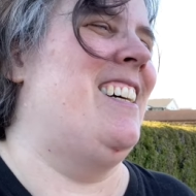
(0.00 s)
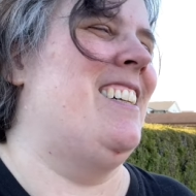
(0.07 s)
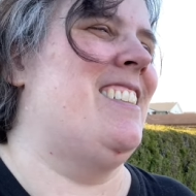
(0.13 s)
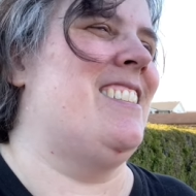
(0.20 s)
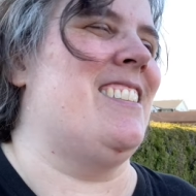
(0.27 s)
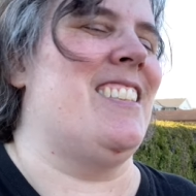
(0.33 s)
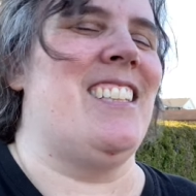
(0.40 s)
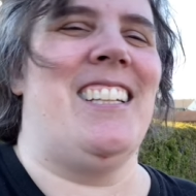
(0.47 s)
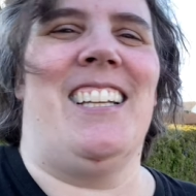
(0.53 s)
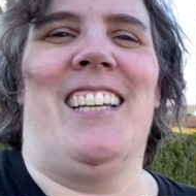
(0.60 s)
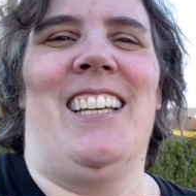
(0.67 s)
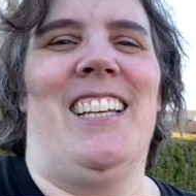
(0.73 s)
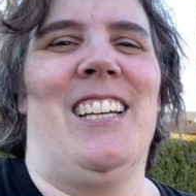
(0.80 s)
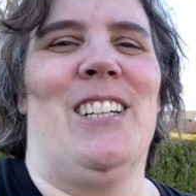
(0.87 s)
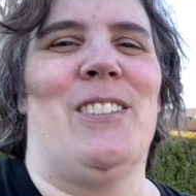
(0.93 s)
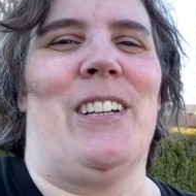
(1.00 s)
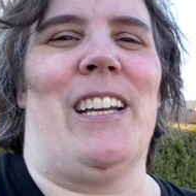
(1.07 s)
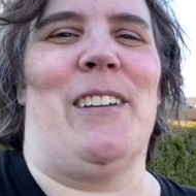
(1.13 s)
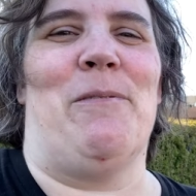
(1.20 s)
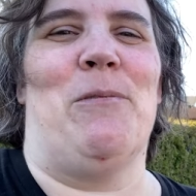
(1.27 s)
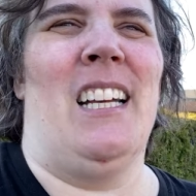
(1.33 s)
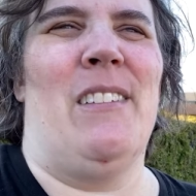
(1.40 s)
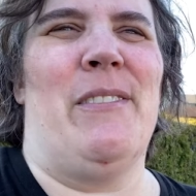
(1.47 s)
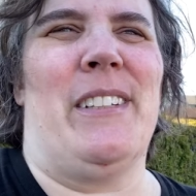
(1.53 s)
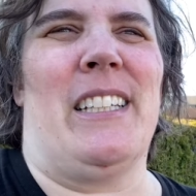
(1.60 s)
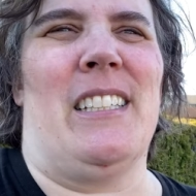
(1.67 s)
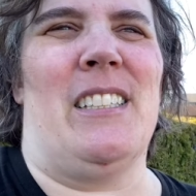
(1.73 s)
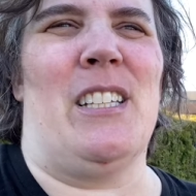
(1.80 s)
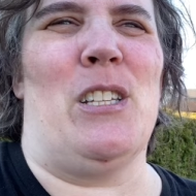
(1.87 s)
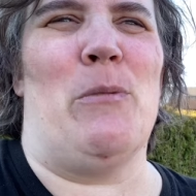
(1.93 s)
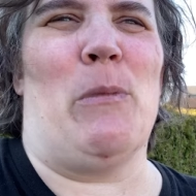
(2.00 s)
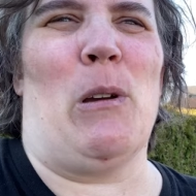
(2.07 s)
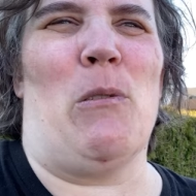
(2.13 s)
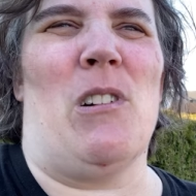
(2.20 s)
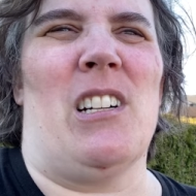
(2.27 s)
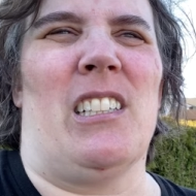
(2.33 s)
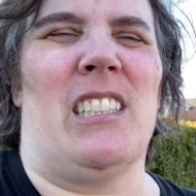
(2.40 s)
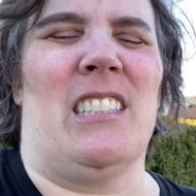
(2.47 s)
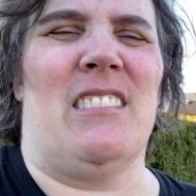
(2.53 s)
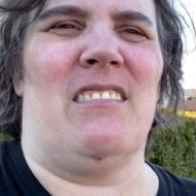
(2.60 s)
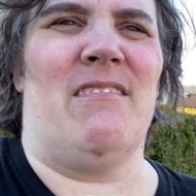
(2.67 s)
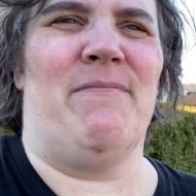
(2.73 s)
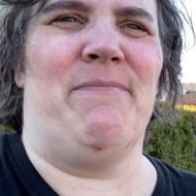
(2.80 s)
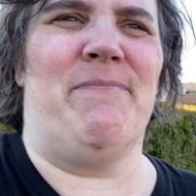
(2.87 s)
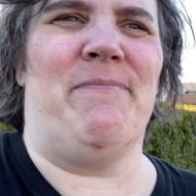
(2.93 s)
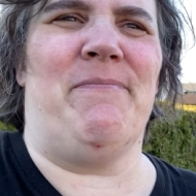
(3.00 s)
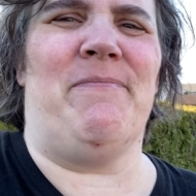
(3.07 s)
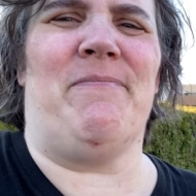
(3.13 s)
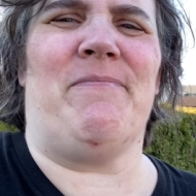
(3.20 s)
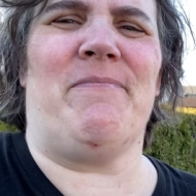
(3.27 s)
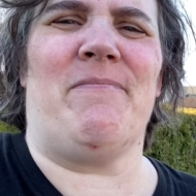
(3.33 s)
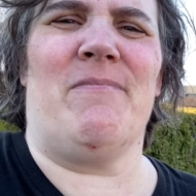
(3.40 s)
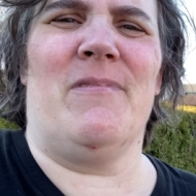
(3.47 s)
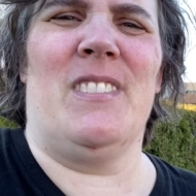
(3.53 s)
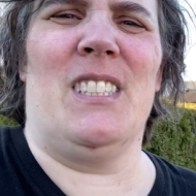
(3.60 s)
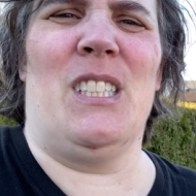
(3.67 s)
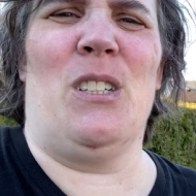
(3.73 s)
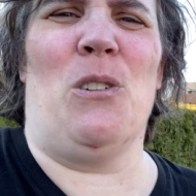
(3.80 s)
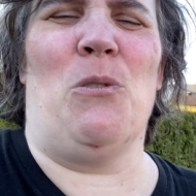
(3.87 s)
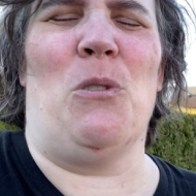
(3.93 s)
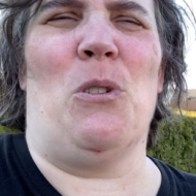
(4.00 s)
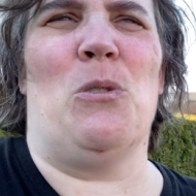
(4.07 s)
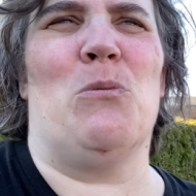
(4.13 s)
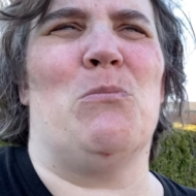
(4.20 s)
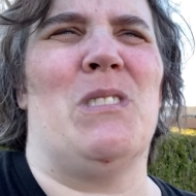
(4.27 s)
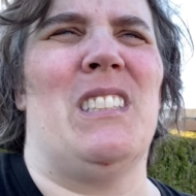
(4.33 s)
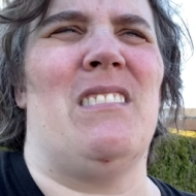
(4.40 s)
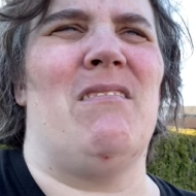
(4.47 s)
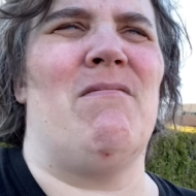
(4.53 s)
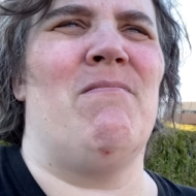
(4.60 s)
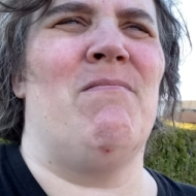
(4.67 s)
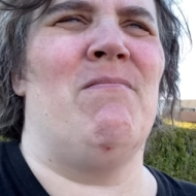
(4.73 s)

Ugh, okay. I'm gonna continue my walk and go home and